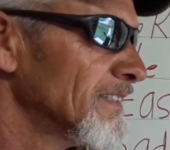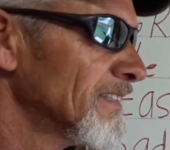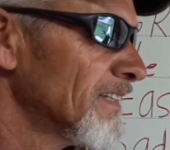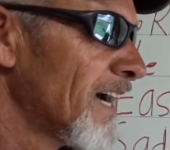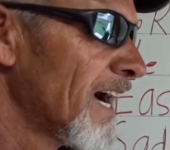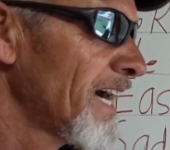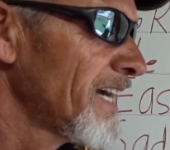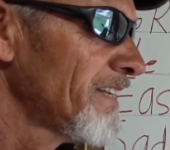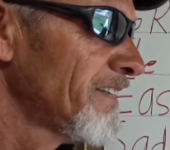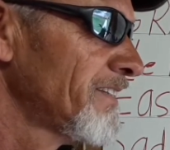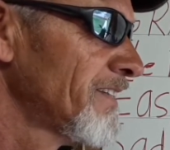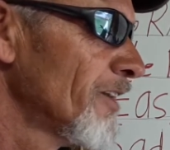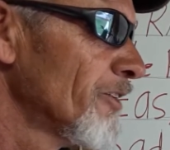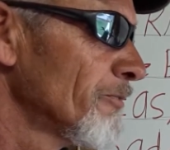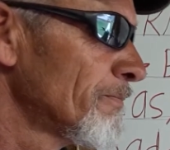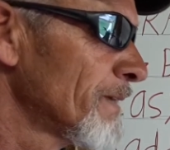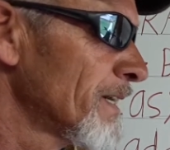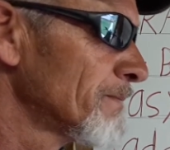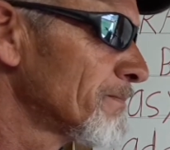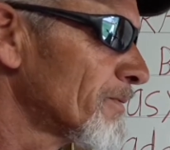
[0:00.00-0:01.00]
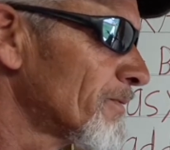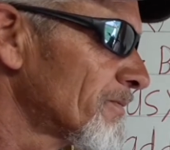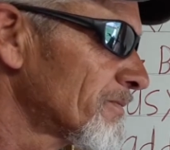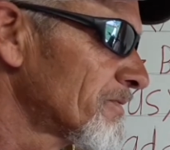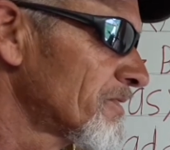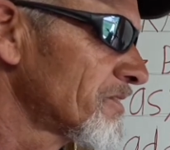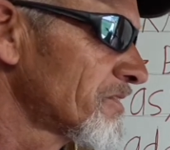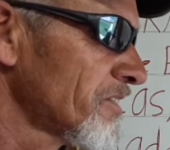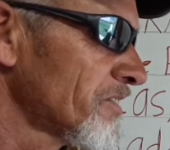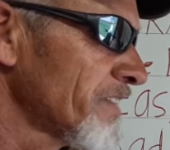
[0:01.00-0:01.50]
I didn't know the people.
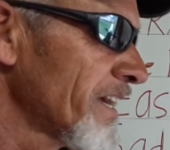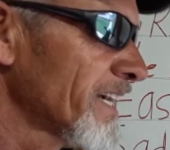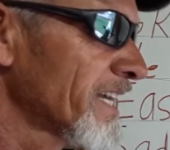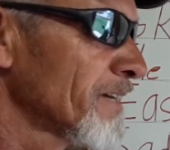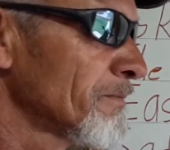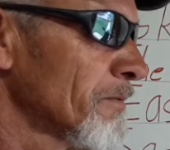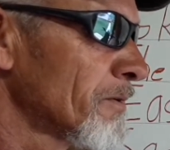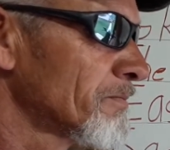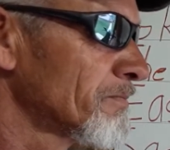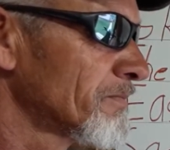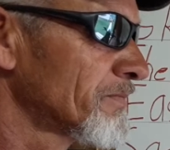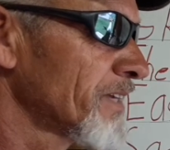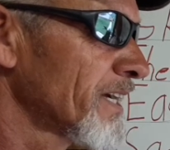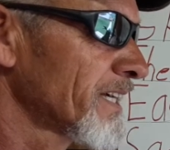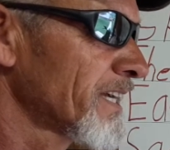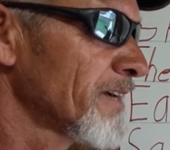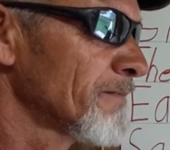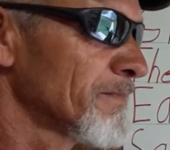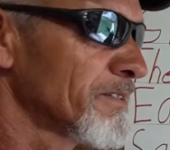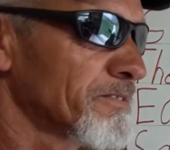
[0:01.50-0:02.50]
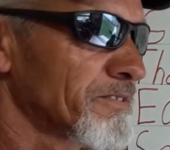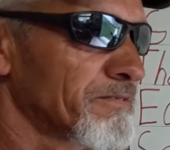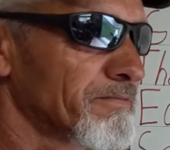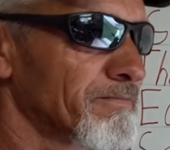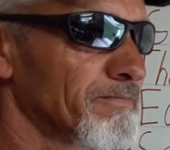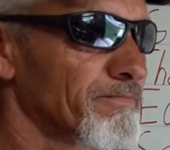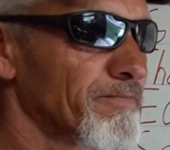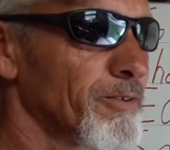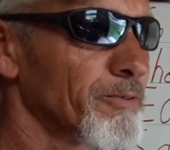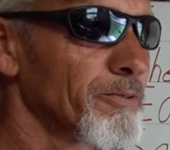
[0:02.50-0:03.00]
She said, take him, a, take him a
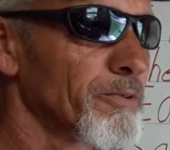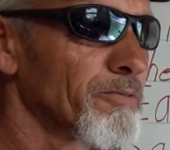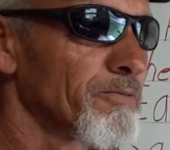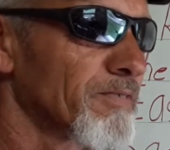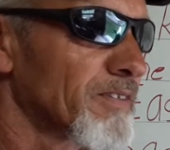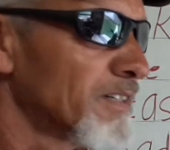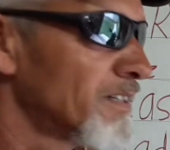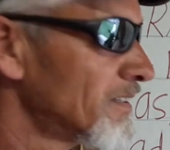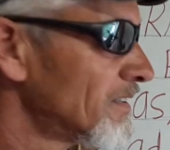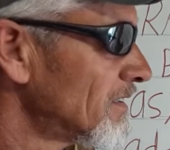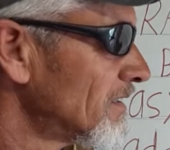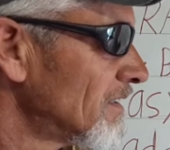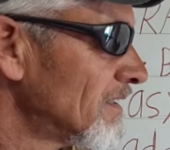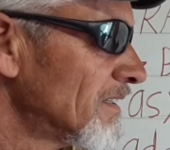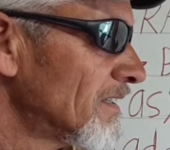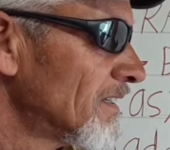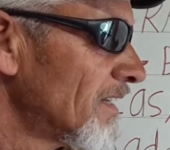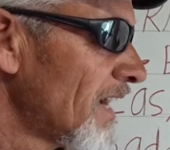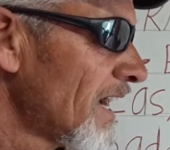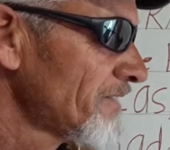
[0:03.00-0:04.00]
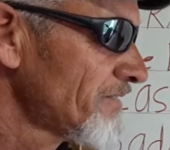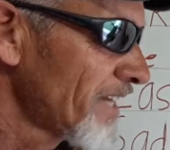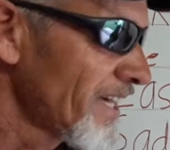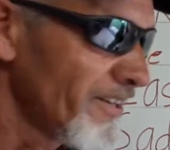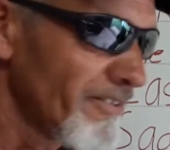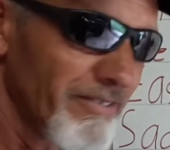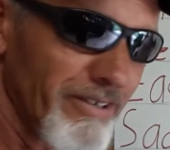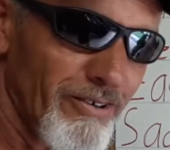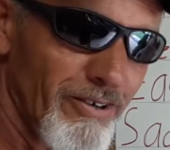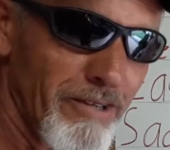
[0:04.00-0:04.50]
food over. I said, I
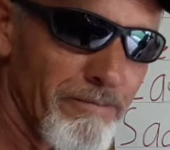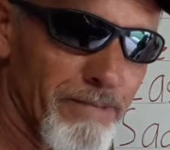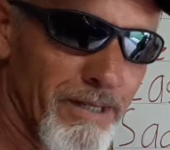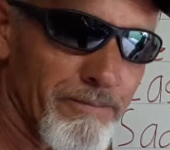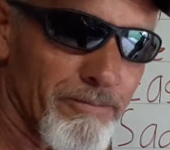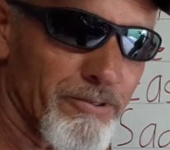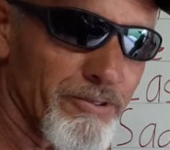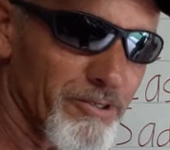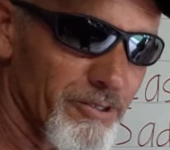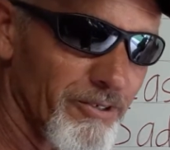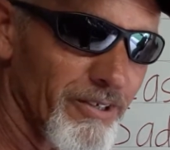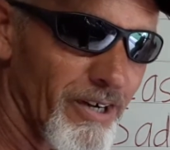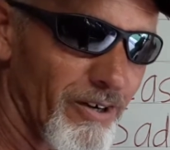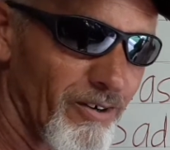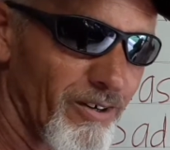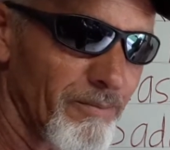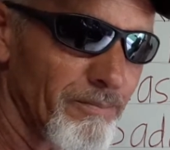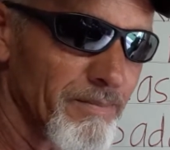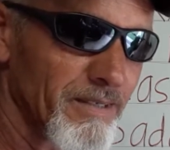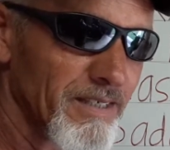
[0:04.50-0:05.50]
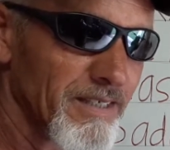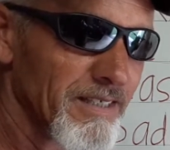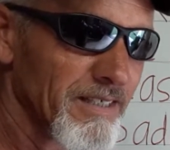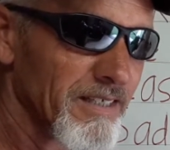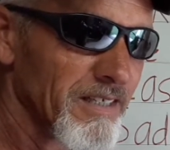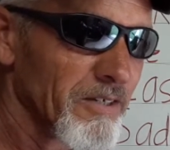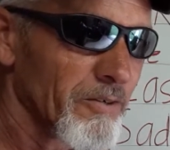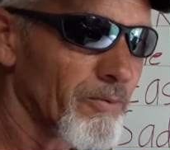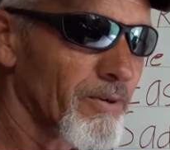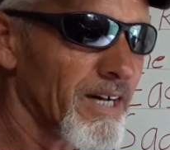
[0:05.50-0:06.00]
don't know any people. Do you know them?
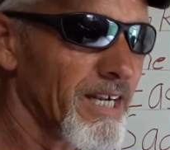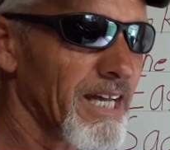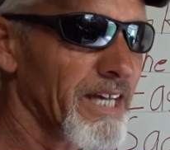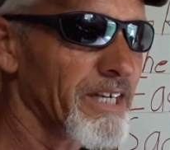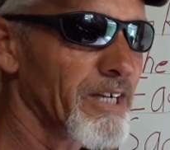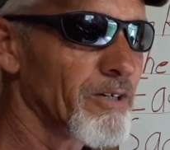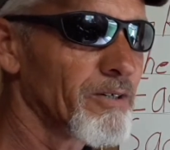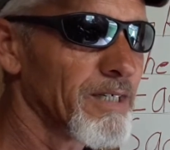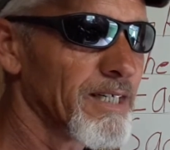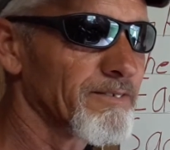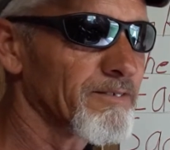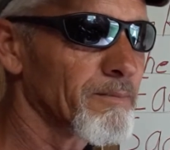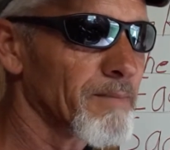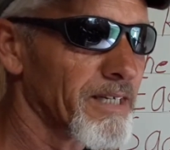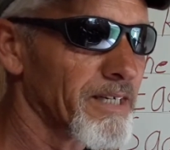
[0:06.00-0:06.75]
Well, I know of them.